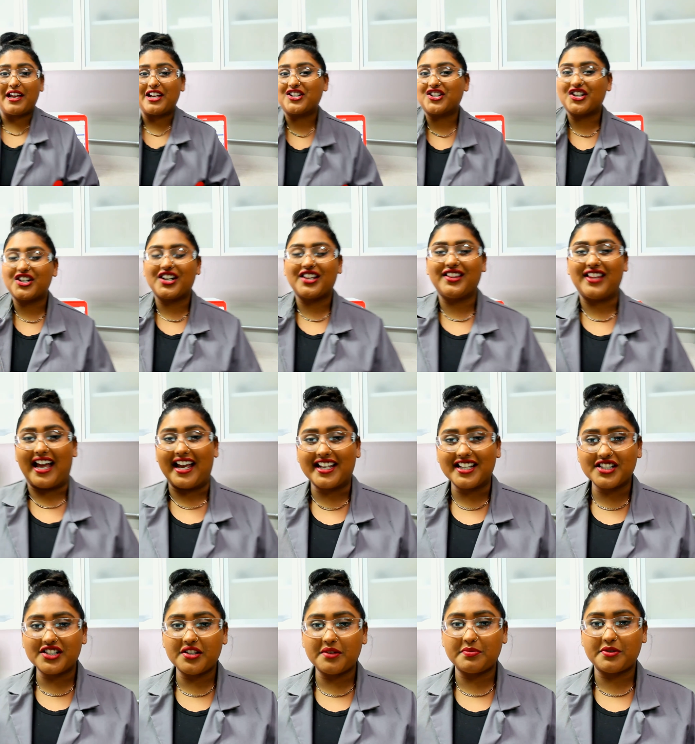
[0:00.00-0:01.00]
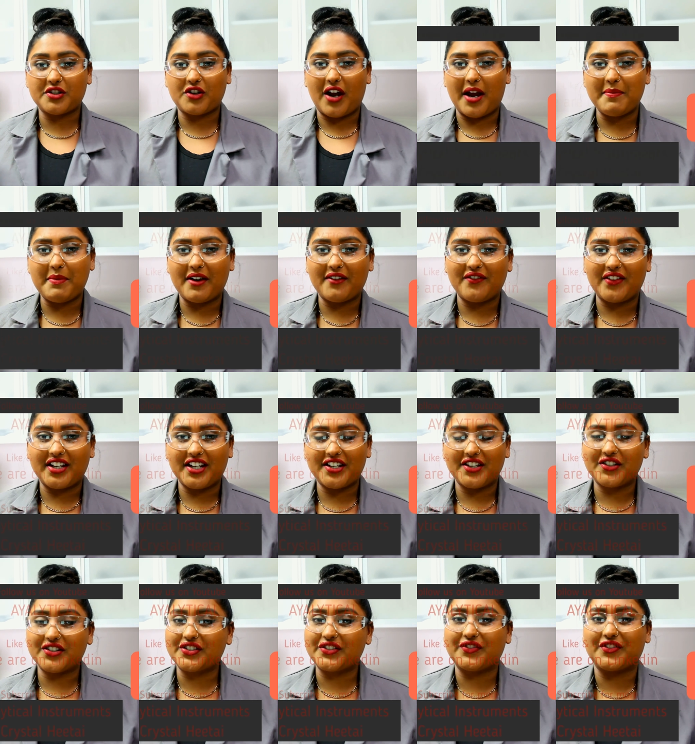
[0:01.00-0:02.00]
Make sure to like and subscribe our
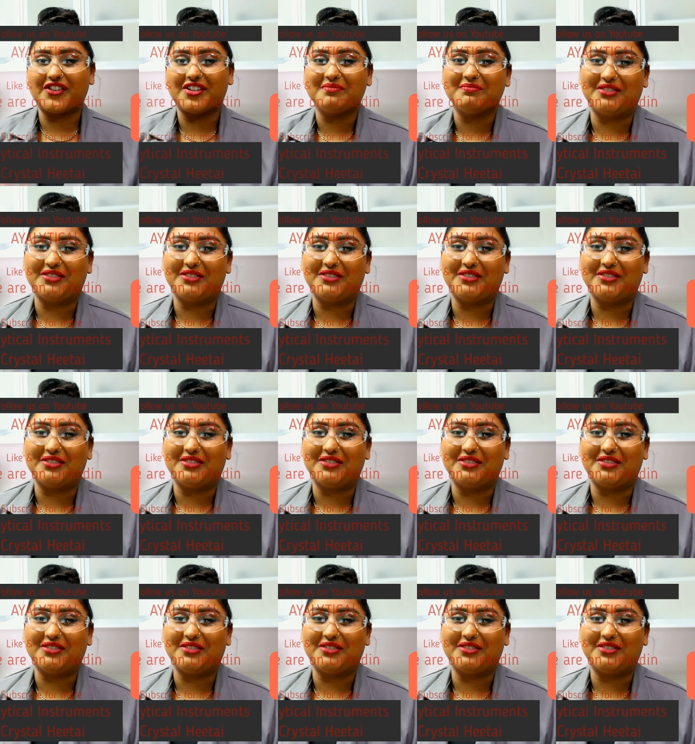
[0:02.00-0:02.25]
videos for